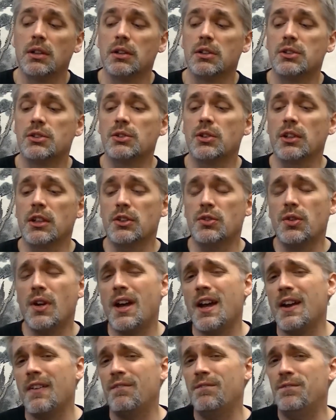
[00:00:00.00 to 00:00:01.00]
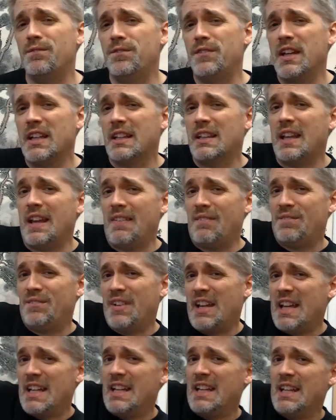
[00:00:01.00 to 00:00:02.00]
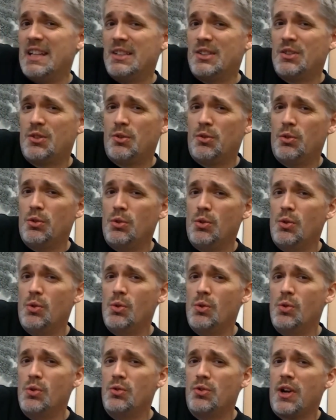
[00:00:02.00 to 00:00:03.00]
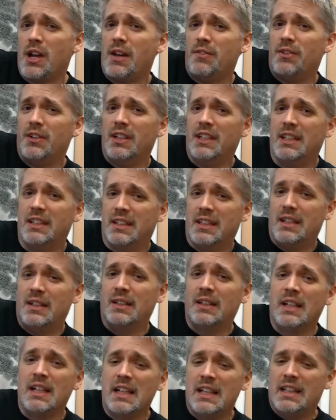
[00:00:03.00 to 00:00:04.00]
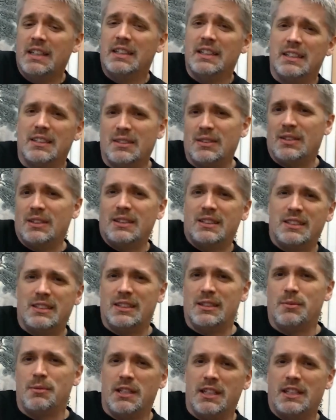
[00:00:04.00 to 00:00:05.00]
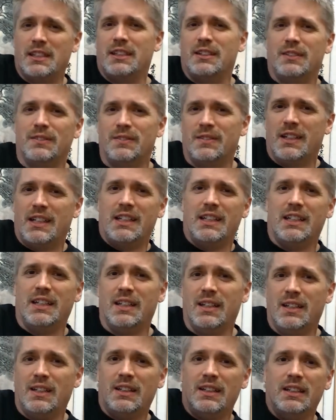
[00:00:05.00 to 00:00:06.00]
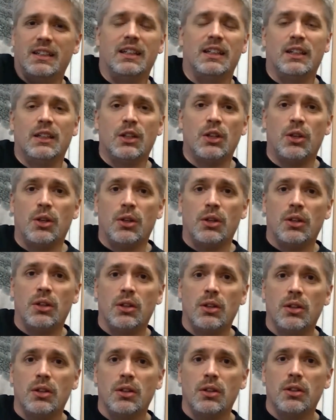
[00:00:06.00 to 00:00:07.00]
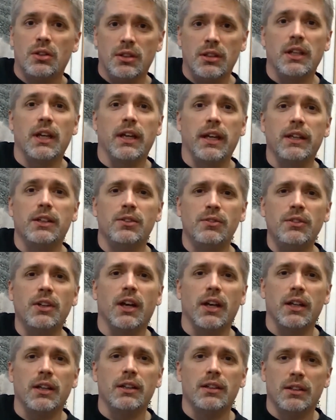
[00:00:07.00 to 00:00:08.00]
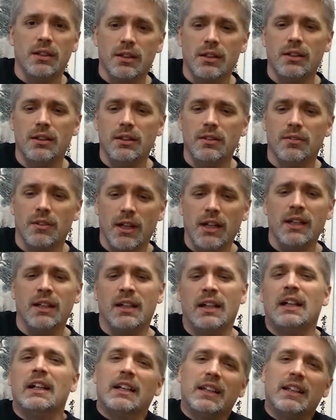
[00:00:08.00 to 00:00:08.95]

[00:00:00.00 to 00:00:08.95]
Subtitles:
So they try to fit that flathead screwdriver in there, and they start jimmying it around, and they, yeah, you've done it, right?